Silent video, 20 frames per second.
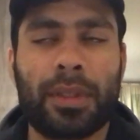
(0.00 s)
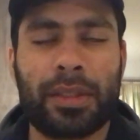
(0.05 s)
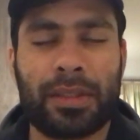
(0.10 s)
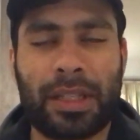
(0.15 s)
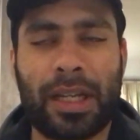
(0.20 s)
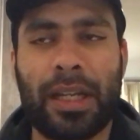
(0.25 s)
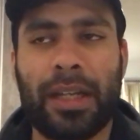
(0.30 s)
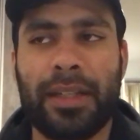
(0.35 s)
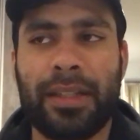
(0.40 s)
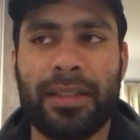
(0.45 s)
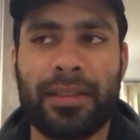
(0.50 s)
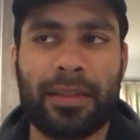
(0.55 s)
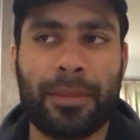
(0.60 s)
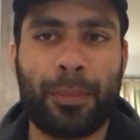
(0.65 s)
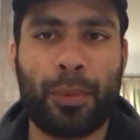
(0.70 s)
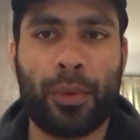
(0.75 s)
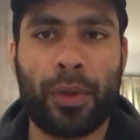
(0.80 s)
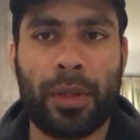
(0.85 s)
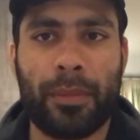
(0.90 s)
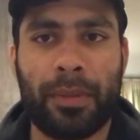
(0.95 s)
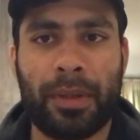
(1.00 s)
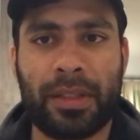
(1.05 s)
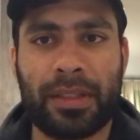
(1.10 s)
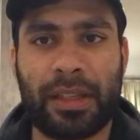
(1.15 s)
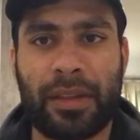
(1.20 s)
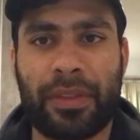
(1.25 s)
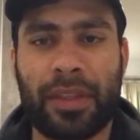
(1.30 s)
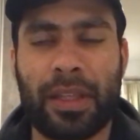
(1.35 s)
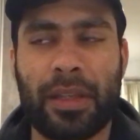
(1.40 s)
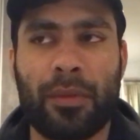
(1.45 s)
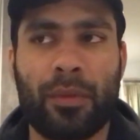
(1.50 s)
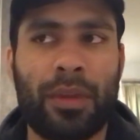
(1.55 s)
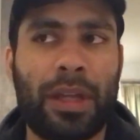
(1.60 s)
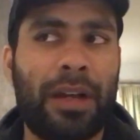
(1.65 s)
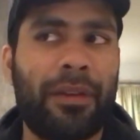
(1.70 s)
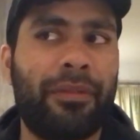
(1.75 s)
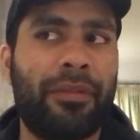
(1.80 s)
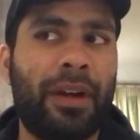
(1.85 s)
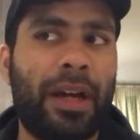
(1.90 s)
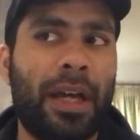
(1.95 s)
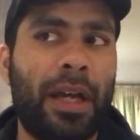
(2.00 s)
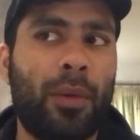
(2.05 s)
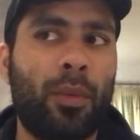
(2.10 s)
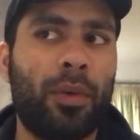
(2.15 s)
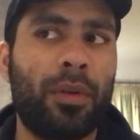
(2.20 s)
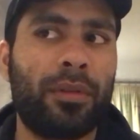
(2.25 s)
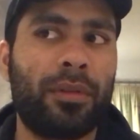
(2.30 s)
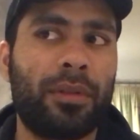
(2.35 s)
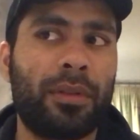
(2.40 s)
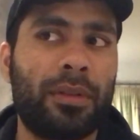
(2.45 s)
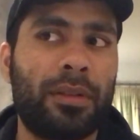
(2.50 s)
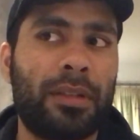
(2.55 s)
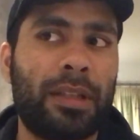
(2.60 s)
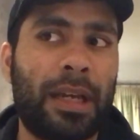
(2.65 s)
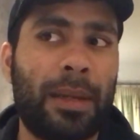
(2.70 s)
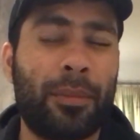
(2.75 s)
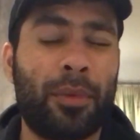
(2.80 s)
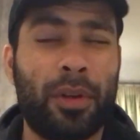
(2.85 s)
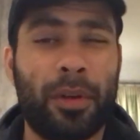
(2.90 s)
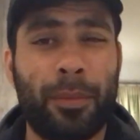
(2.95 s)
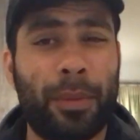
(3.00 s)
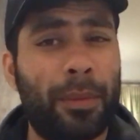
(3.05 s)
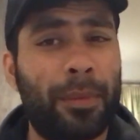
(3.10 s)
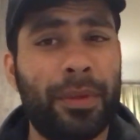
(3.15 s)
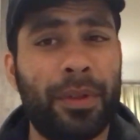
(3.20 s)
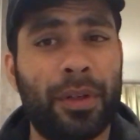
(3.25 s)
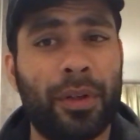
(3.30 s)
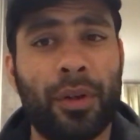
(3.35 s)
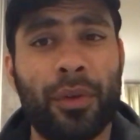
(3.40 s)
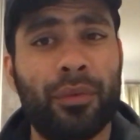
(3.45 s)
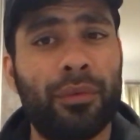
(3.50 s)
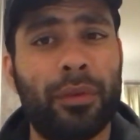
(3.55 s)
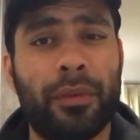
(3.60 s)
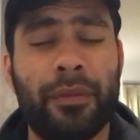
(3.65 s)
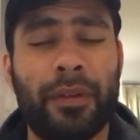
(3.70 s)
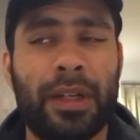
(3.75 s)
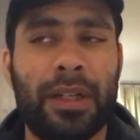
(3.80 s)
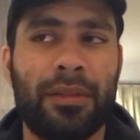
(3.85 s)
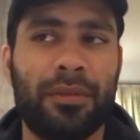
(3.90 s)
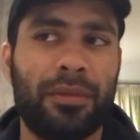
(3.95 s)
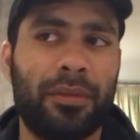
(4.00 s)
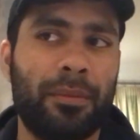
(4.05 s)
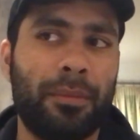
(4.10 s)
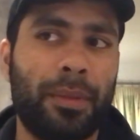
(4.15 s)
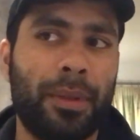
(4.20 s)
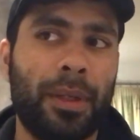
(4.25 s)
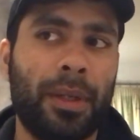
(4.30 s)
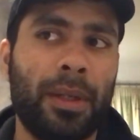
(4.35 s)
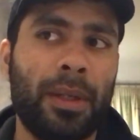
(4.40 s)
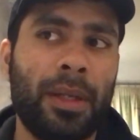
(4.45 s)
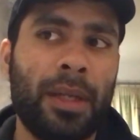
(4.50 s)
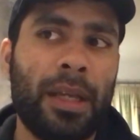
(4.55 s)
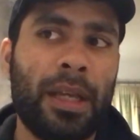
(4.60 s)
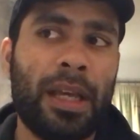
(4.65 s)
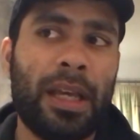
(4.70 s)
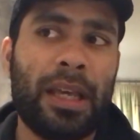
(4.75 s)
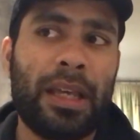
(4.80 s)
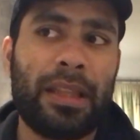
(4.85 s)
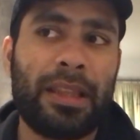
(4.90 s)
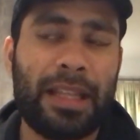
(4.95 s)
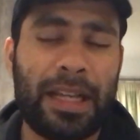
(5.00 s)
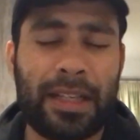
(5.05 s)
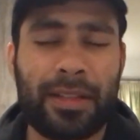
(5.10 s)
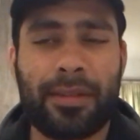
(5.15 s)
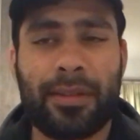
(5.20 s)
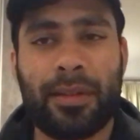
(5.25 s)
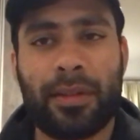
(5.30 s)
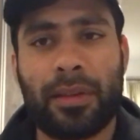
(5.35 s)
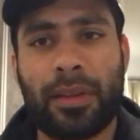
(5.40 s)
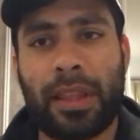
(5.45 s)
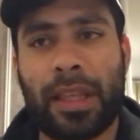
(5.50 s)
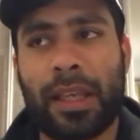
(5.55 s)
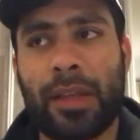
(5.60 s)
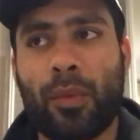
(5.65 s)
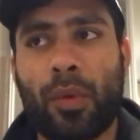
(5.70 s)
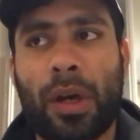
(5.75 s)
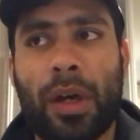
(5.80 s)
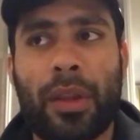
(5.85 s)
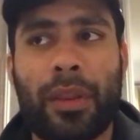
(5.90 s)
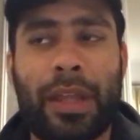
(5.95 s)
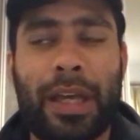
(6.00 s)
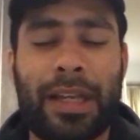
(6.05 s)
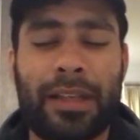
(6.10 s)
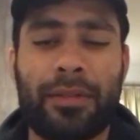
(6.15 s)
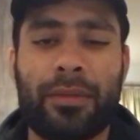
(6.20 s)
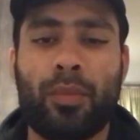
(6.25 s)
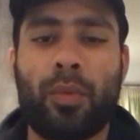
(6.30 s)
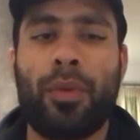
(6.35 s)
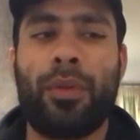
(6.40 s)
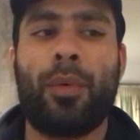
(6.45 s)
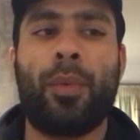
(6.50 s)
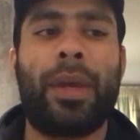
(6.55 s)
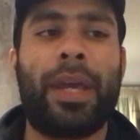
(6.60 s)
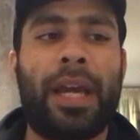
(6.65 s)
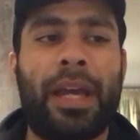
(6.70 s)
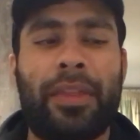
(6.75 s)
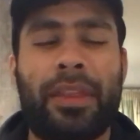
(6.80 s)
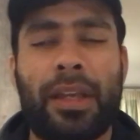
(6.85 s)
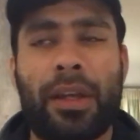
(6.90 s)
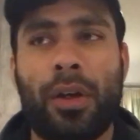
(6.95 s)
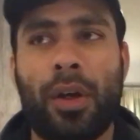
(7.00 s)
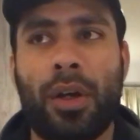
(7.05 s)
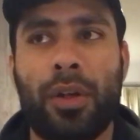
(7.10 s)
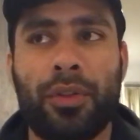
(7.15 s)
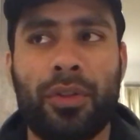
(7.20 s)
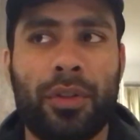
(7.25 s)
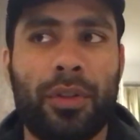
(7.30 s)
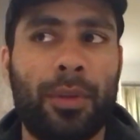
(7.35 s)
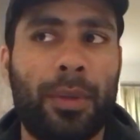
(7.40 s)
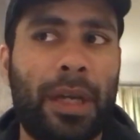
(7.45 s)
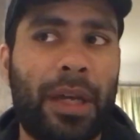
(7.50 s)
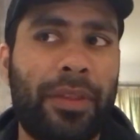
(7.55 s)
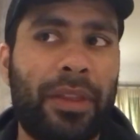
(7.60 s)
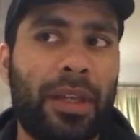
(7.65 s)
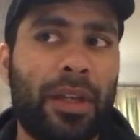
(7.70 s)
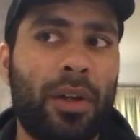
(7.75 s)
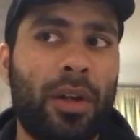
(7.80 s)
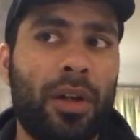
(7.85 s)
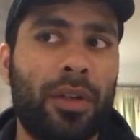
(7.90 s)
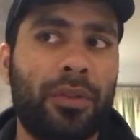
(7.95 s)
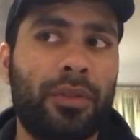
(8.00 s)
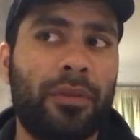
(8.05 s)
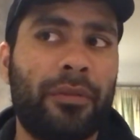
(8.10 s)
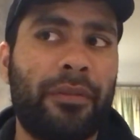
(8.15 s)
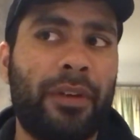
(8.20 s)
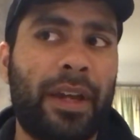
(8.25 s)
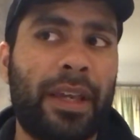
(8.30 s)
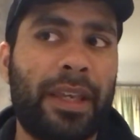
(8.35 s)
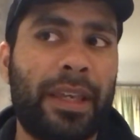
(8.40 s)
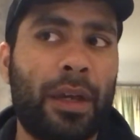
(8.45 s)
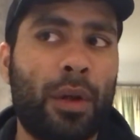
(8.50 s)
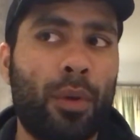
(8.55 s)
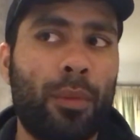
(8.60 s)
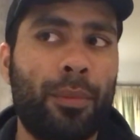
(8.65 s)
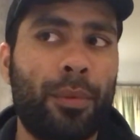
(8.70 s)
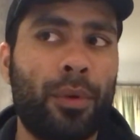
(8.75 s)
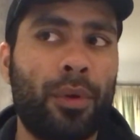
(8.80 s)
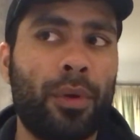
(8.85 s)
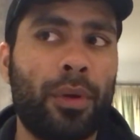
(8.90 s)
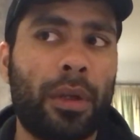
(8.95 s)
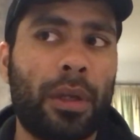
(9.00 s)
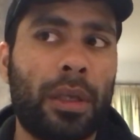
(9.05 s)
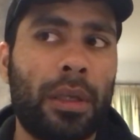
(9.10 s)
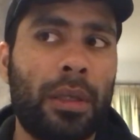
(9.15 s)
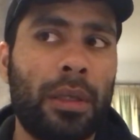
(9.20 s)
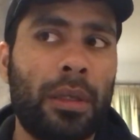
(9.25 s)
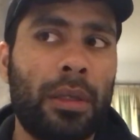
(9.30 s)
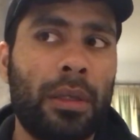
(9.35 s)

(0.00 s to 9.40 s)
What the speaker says: is kind of disappointing, because I think that fight at one time could have probably done 100,000. But that's the thing, that's the way I think Khan should do it. I think Khan should fight Kell Brook,